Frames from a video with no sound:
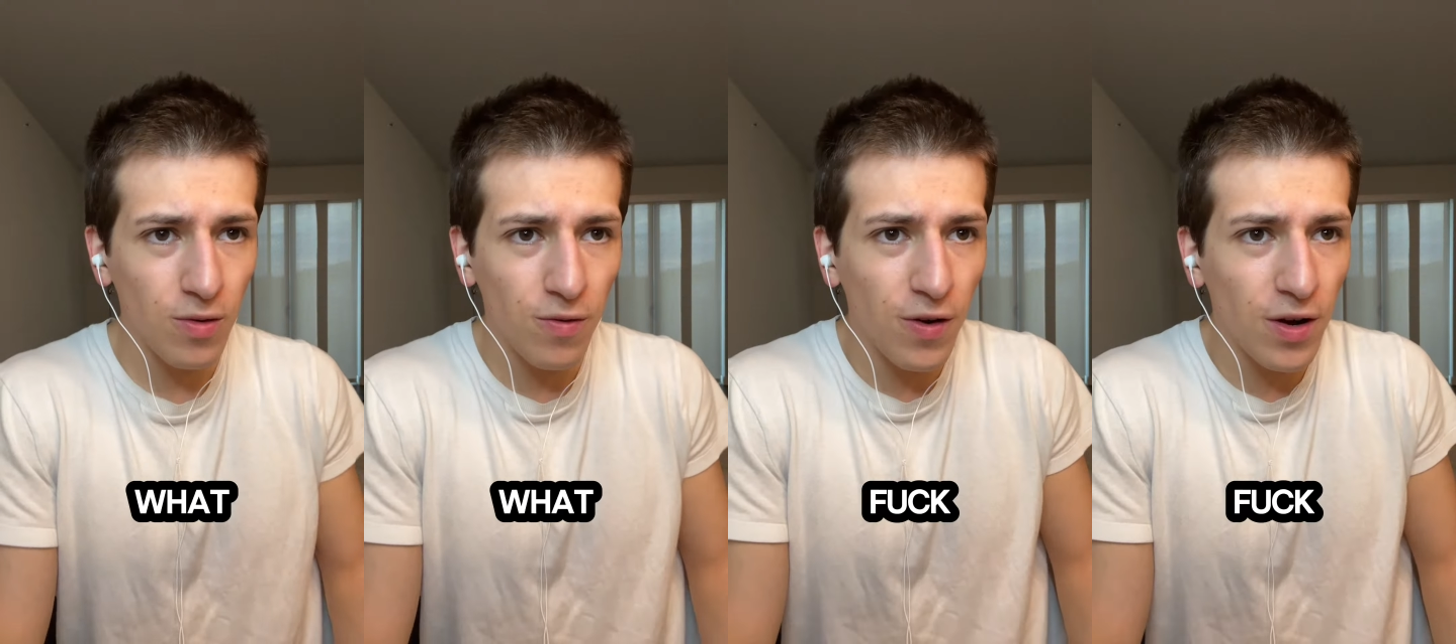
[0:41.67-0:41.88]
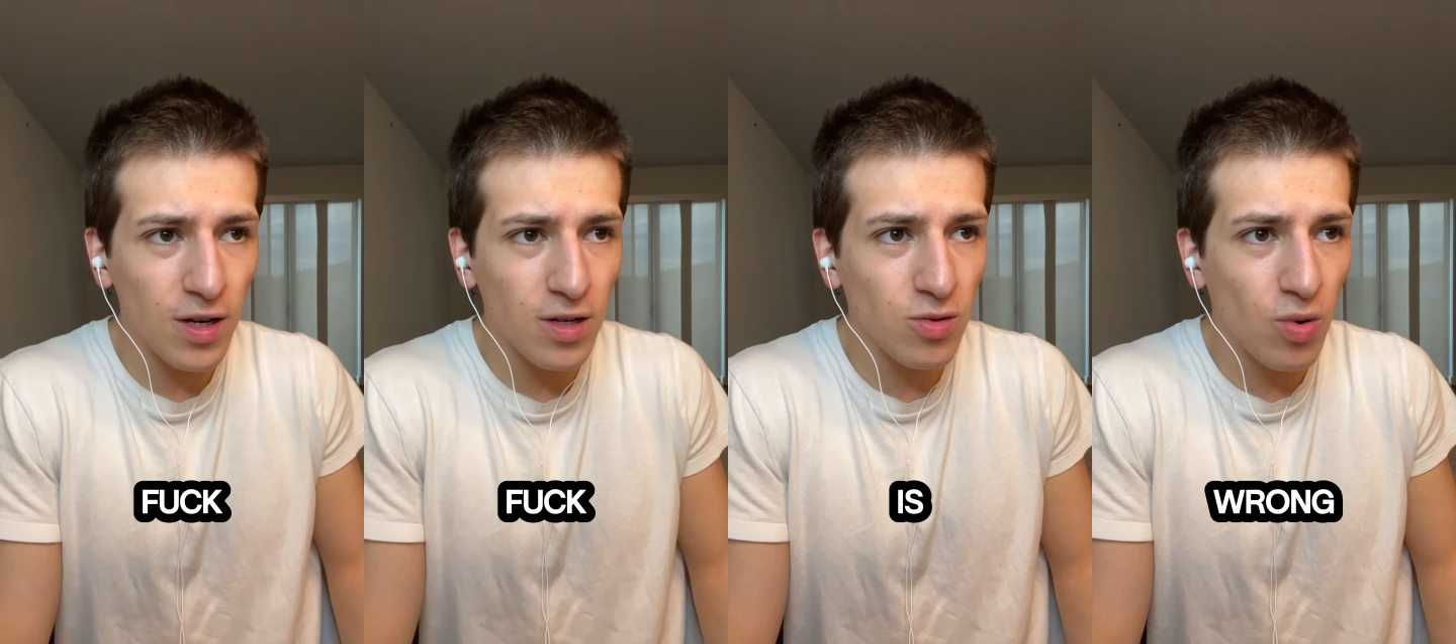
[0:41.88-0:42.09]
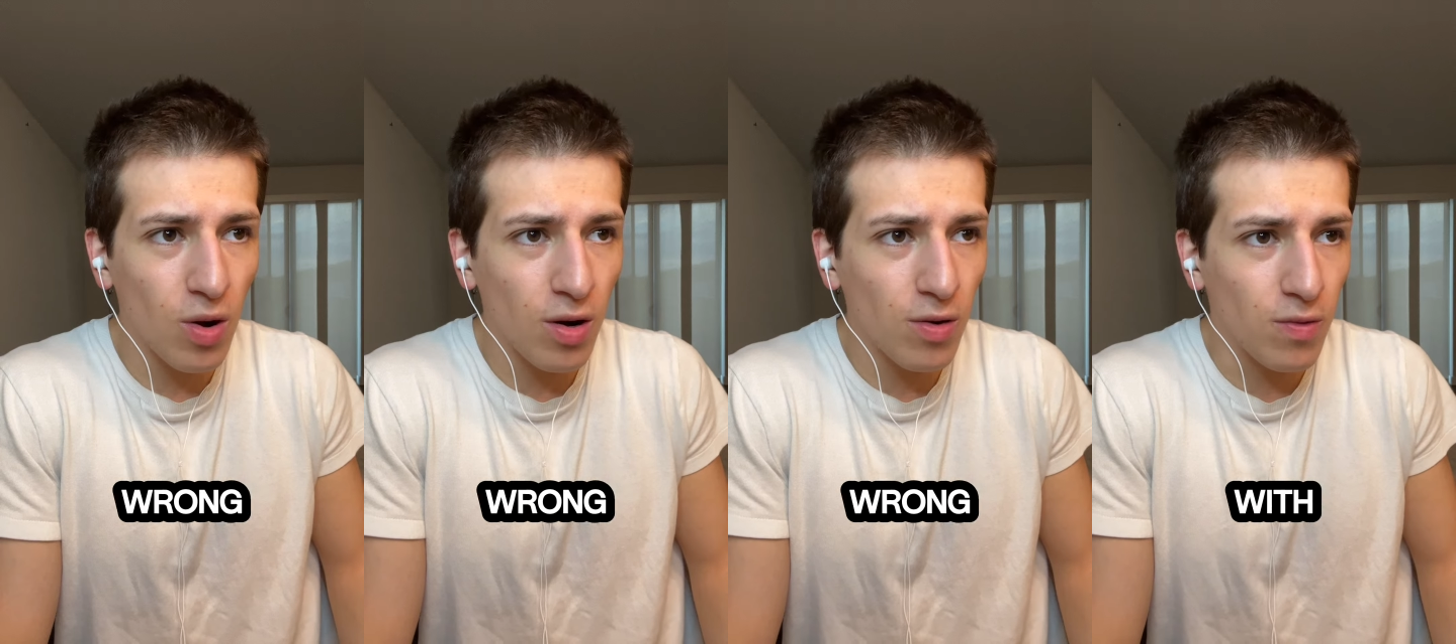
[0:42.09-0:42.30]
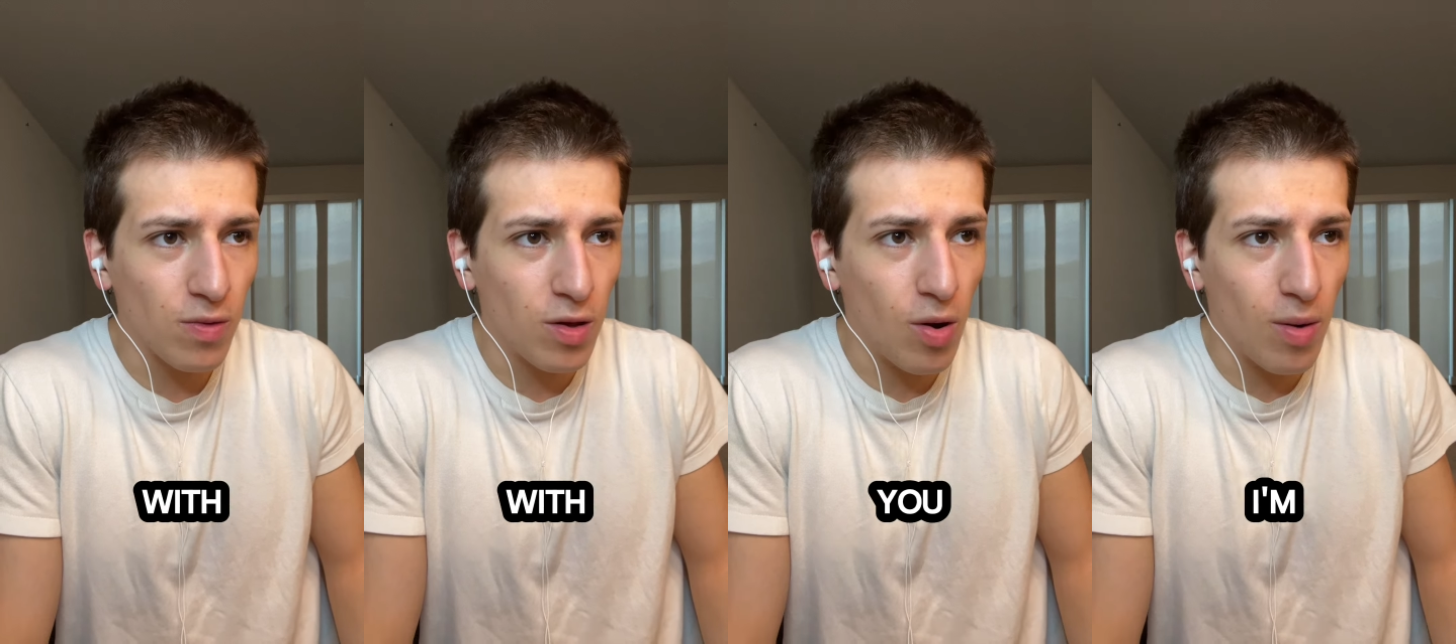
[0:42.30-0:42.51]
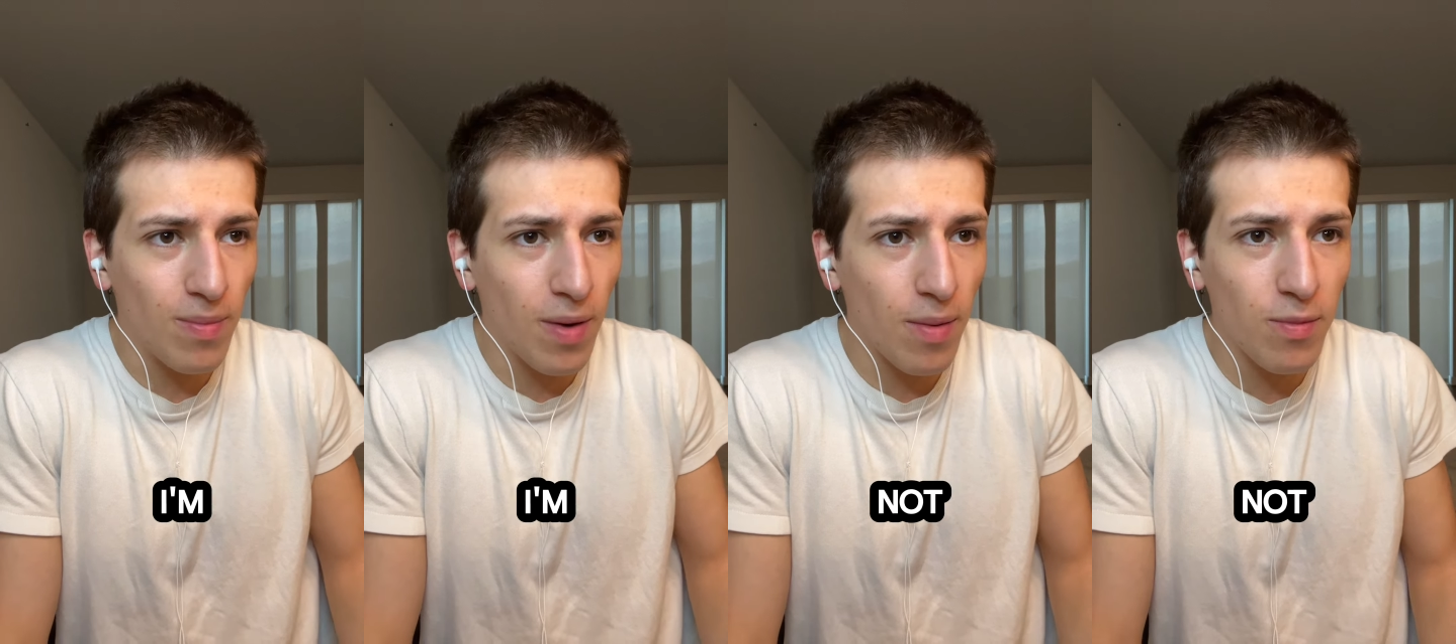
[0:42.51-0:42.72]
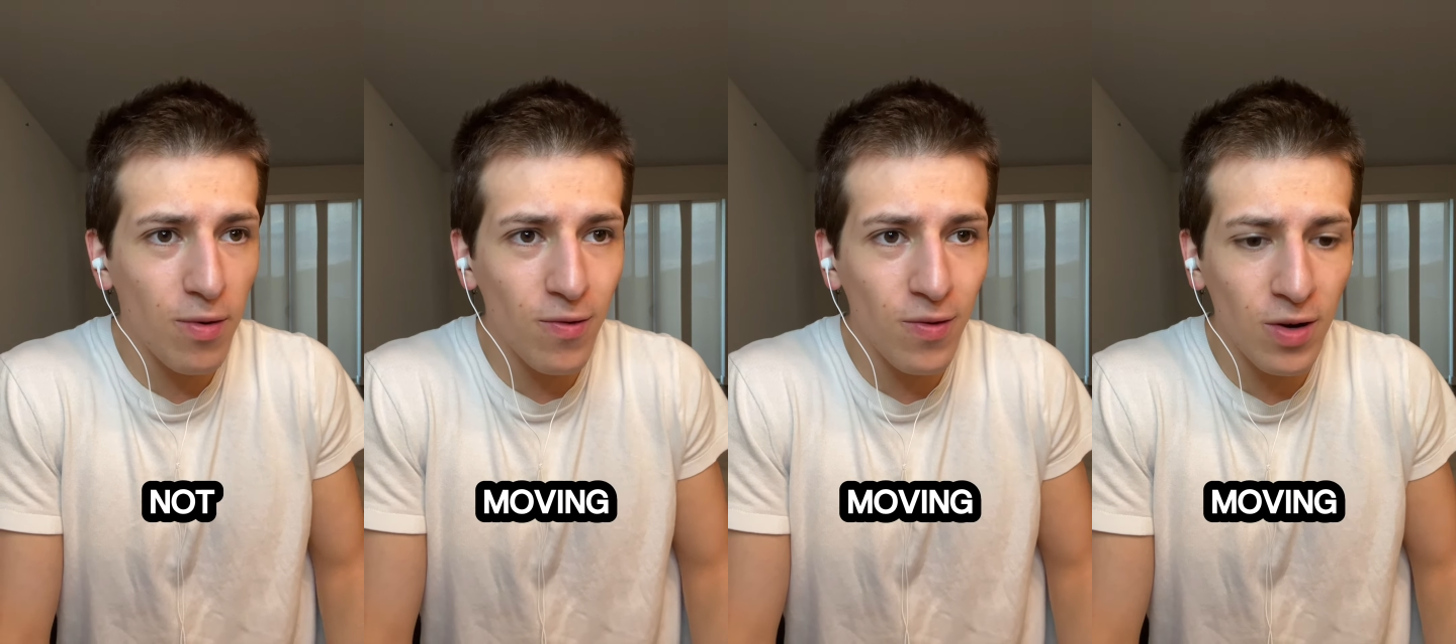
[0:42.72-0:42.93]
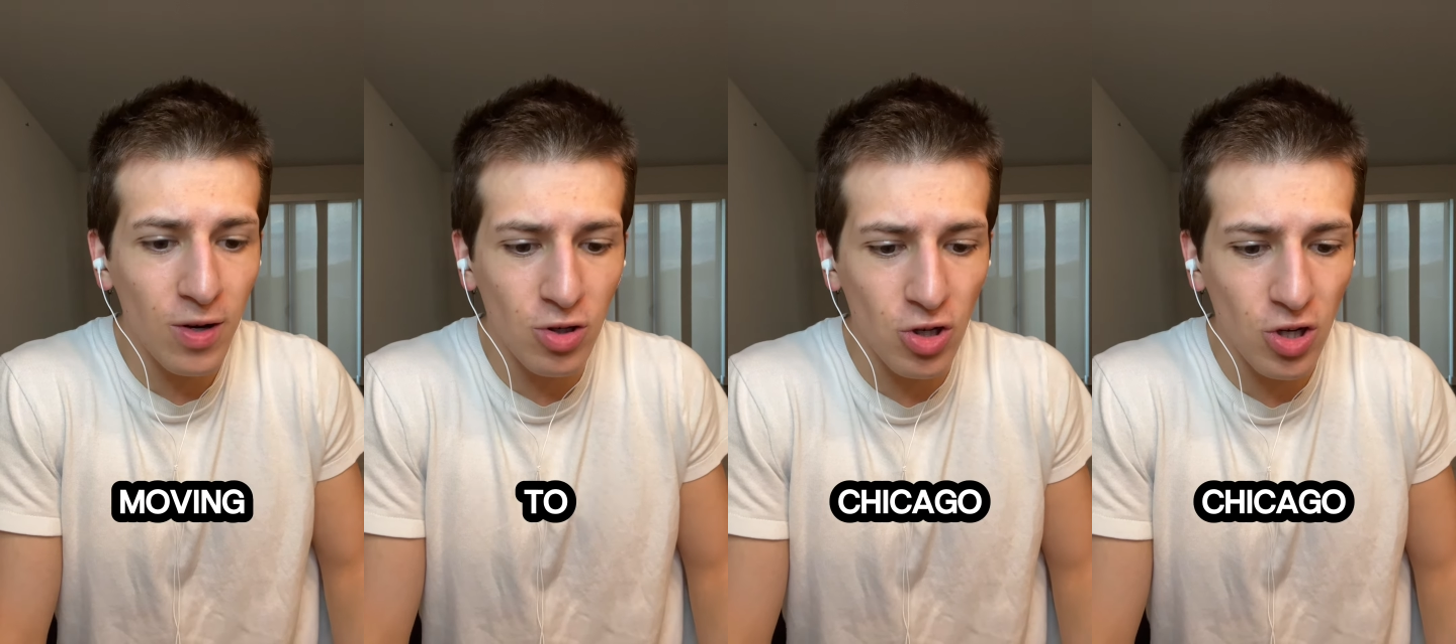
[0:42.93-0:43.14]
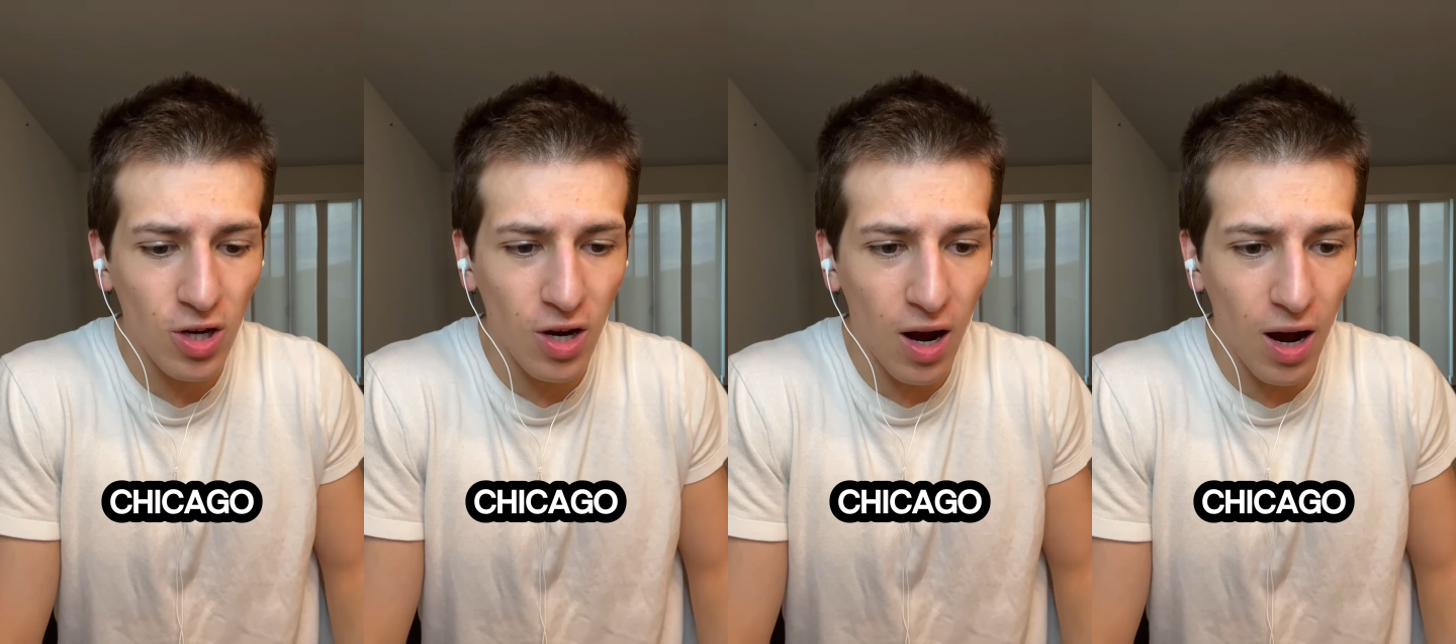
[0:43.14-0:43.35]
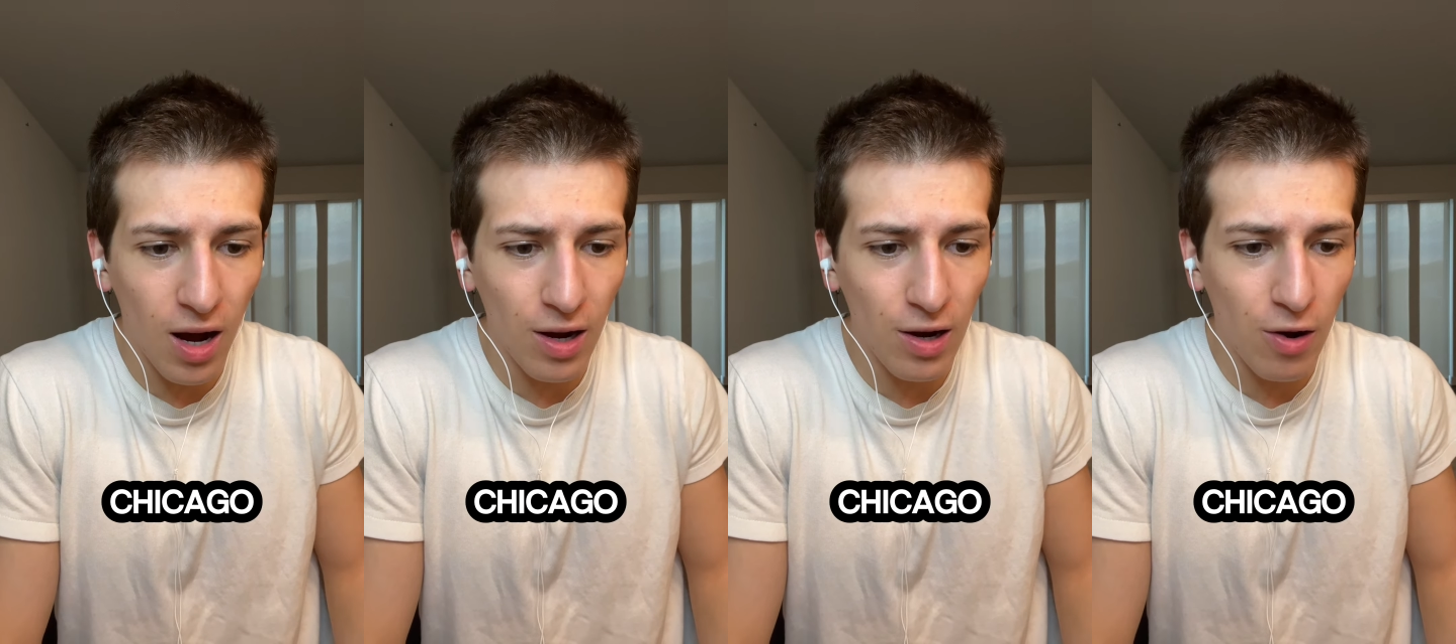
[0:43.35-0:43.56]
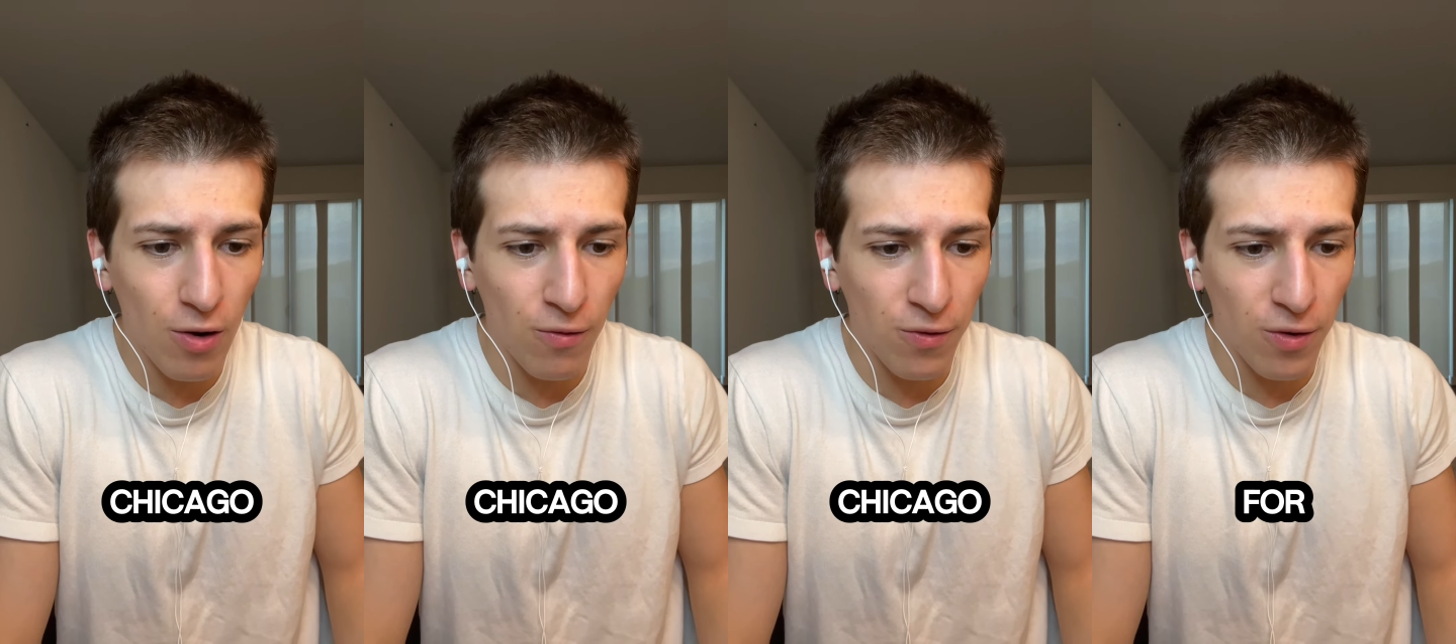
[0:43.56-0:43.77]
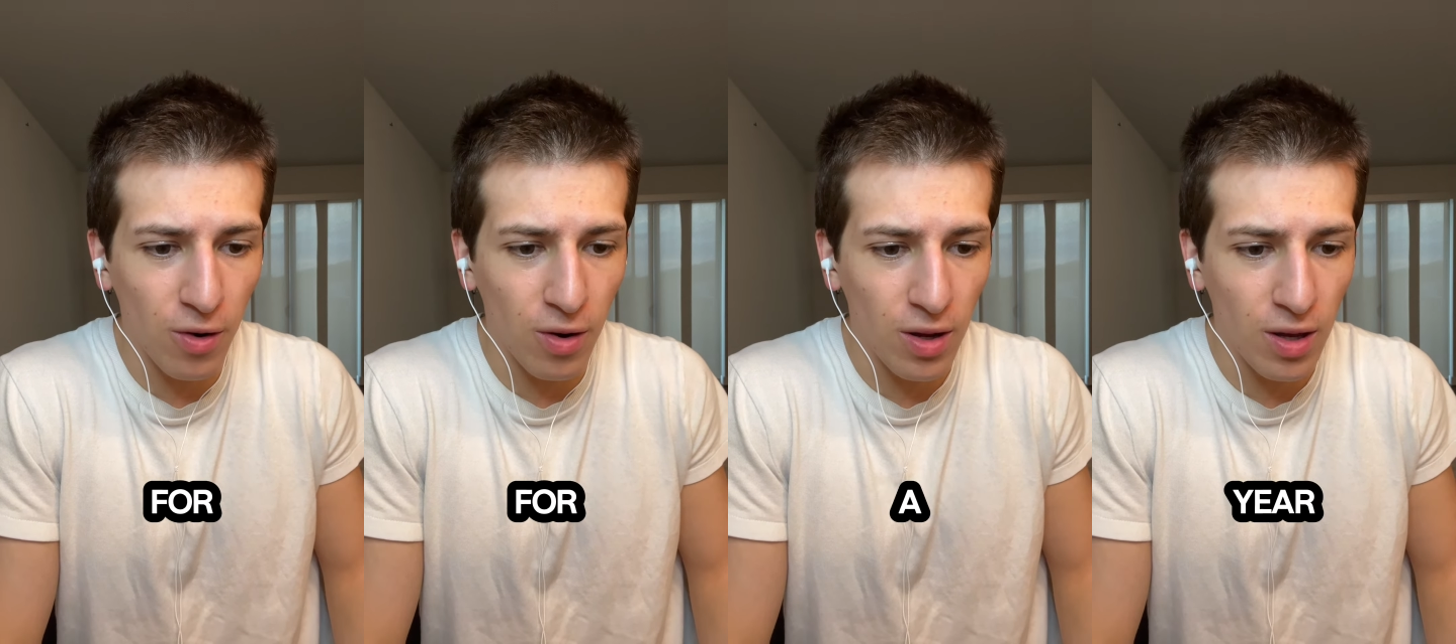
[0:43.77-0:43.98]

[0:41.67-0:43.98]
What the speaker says: the fuck is wrong with you? I'm not moving to Chicago for a